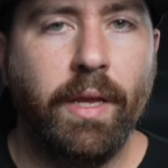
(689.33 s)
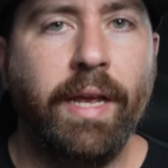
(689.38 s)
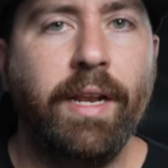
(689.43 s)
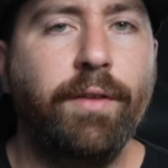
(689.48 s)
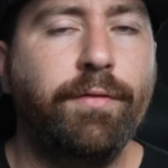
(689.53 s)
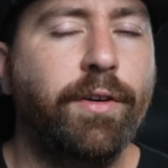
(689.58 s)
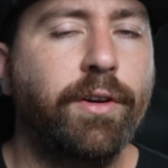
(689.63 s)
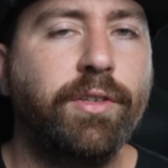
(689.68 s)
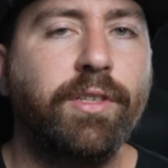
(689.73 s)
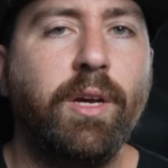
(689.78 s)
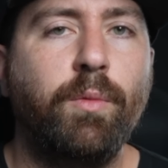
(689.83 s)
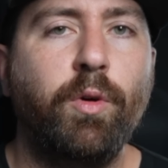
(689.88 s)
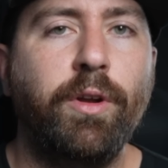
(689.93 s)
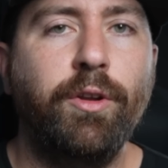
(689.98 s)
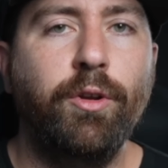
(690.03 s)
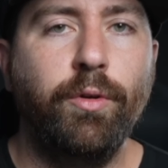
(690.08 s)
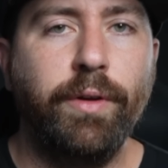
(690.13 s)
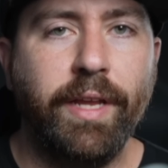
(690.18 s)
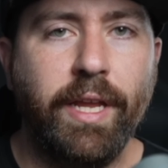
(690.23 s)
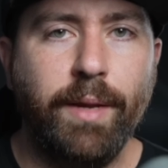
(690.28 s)
And if you're someone
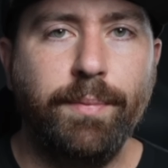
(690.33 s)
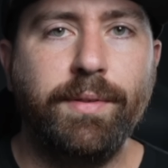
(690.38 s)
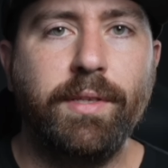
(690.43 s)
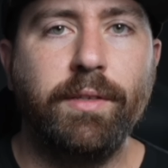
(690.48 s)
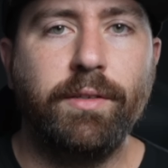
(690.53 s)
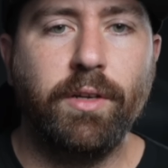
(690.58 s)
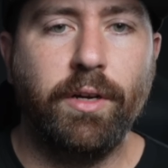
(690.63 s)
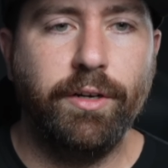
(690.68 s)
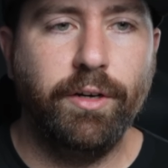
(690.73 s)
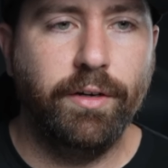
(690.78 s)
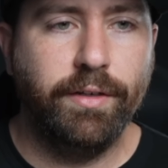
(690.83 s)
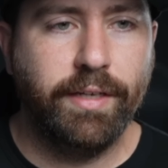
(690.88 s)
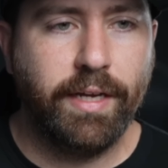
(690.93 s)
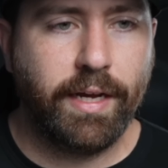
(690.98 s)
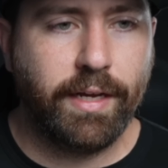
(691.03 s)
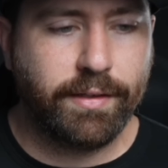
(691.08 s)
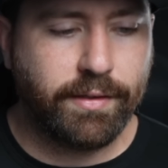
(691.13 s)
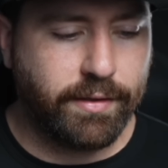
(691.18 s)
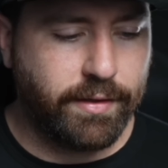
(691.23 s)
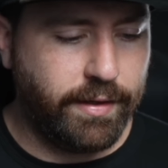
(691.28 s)
who keeps this on your
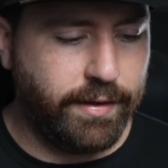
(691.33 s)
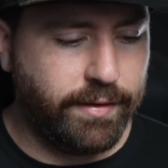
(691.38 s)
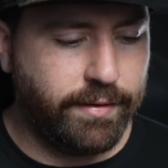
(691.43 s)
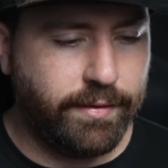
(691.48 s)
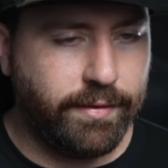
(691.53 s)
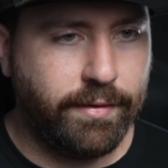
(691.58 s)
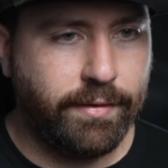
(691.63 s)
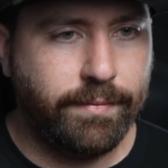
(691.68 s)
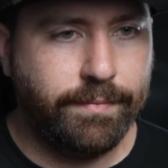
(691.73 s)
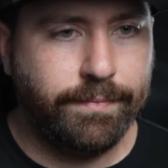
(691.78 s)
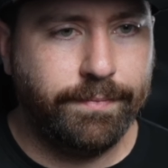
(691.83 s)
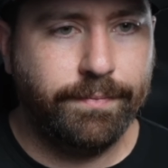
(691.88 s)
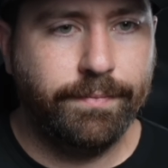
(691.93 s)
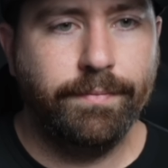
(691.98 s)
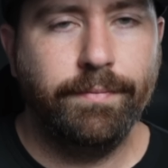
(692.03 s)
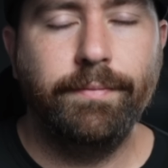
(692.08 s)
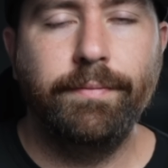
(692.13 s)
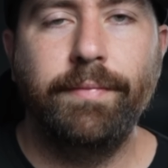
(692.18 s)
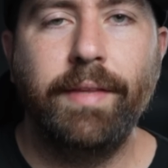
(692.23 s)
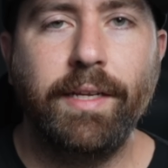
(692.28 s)
desk, like
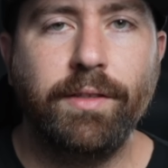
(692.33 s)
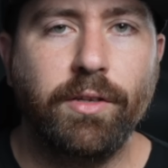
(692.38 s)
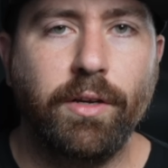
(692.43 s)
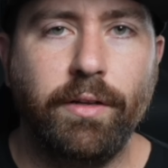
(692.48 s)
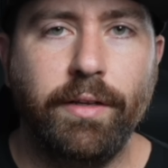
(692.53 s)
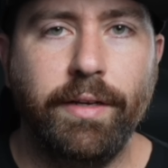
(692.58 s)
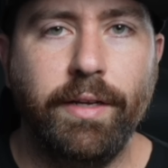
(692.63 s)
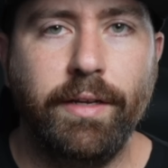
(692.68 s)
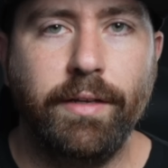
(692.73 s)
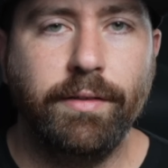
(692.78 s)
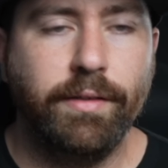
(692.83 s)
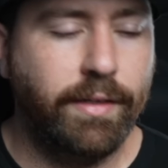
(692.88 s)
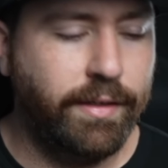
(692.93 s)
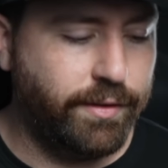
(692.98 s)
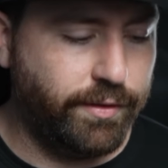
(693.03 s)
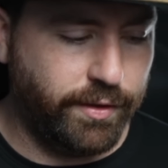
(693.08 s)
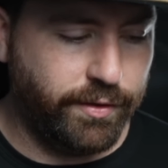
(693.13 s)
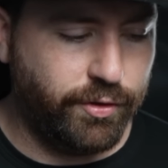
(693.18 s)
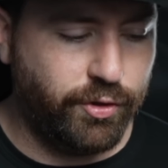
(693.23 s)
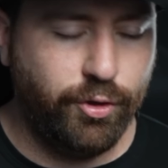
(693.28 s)
that's all it is.
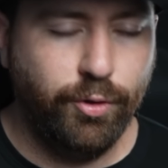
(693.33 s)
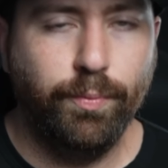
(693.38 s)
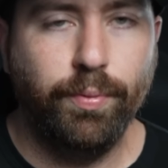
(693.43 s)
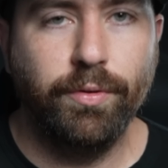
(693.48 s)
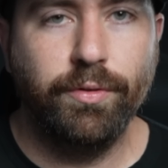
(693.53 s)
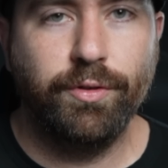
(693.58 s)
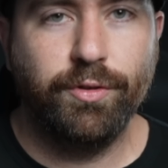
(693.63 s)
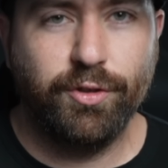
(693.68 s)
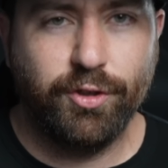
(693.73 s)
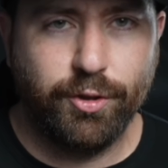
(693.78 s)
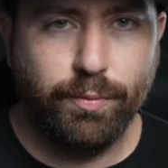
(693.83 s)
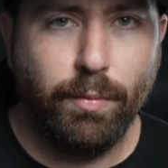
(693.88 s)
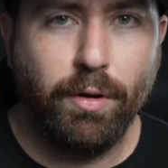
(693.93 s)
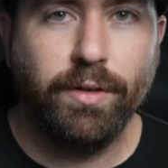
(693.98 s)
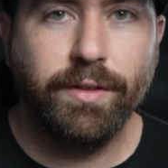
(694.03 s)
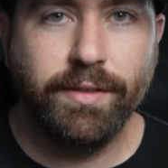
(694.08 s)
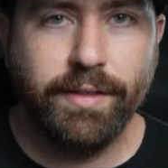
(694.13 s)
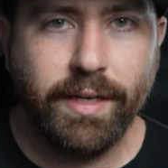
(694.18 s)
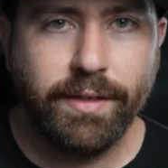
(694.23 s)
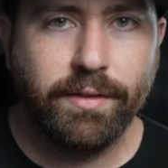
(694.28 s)
It's a super
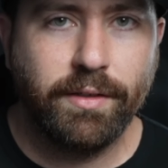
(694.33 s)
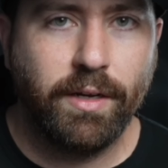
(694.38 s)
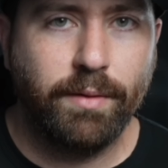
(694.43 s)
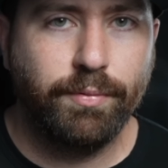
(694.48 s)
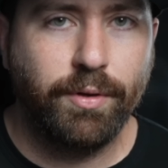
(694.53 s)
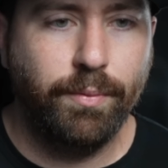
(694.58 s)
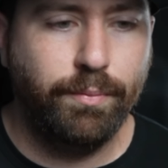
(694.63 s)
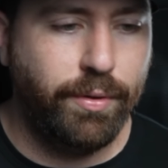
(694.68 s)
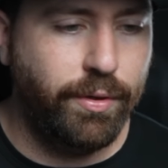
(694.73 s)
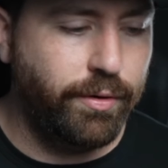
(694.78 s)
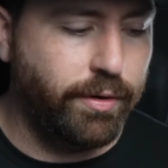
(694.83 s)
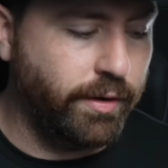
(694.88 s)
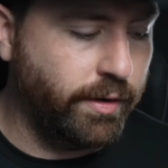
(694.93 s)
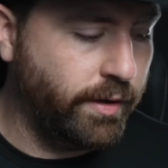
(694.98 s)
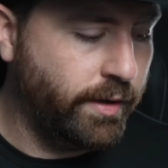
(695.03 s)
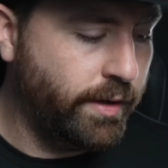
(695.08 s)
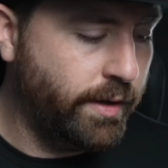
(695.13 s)
small desktop computer.